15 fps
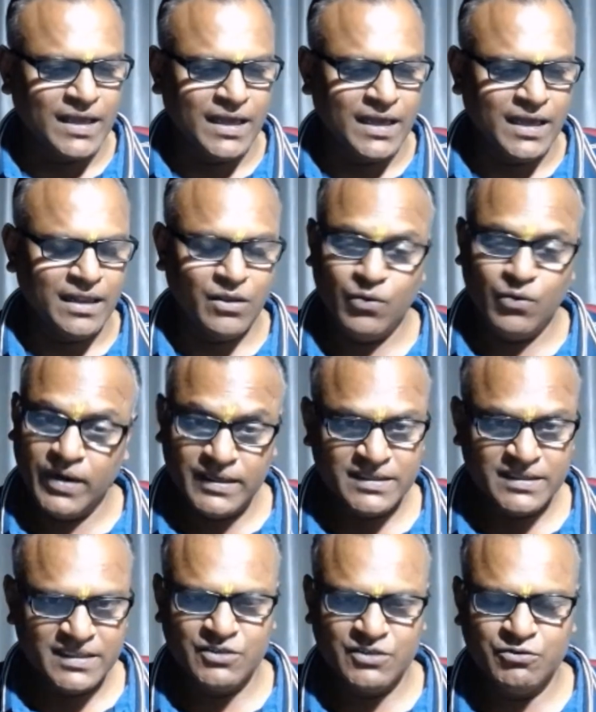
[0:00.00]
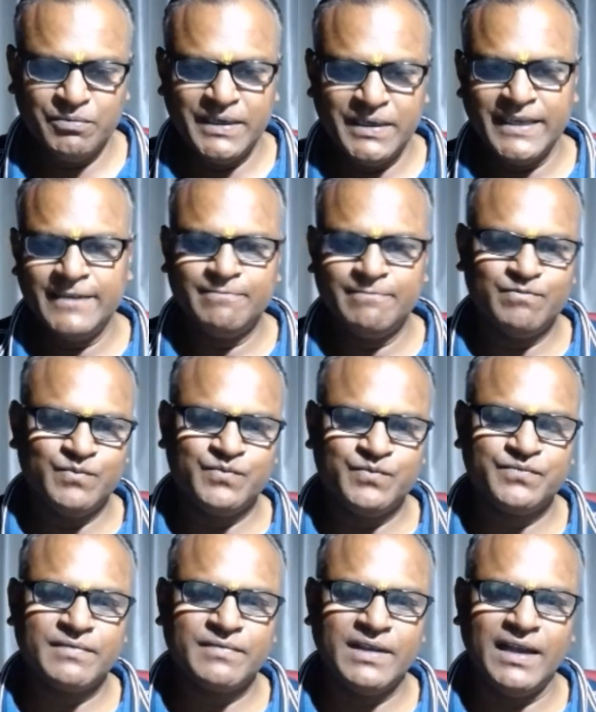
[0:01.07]
and you listen to me
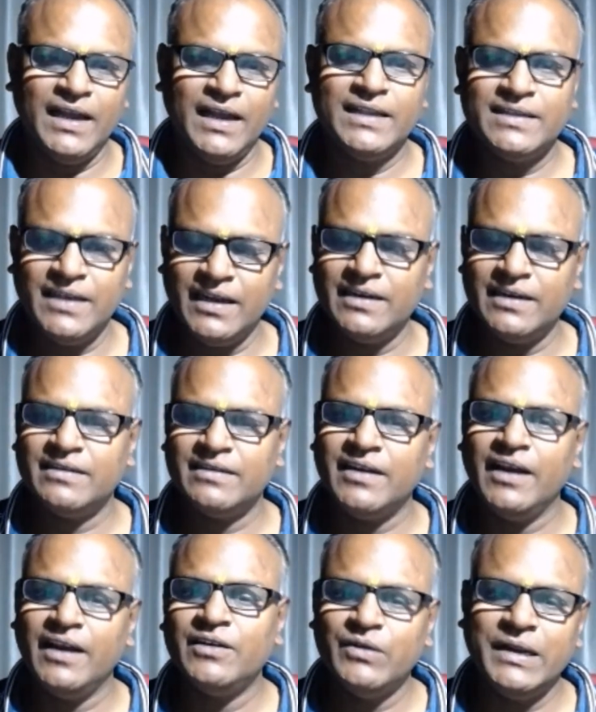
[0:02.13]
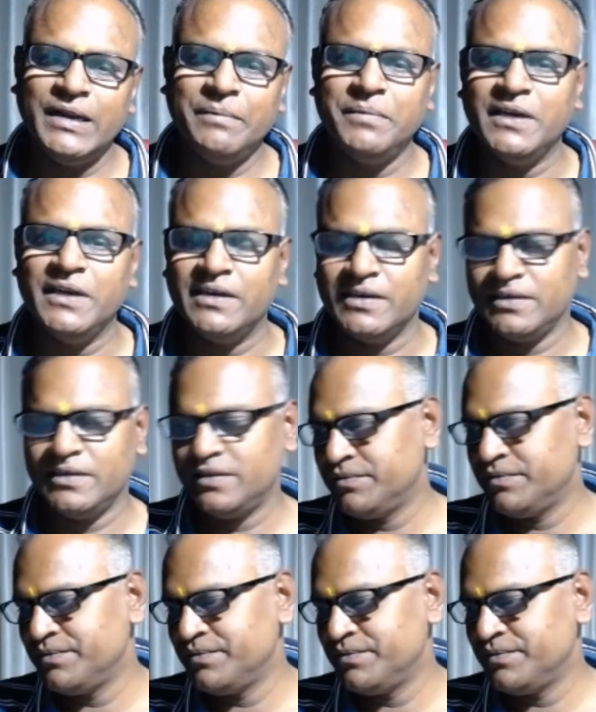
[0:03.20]
and then try to repeat it.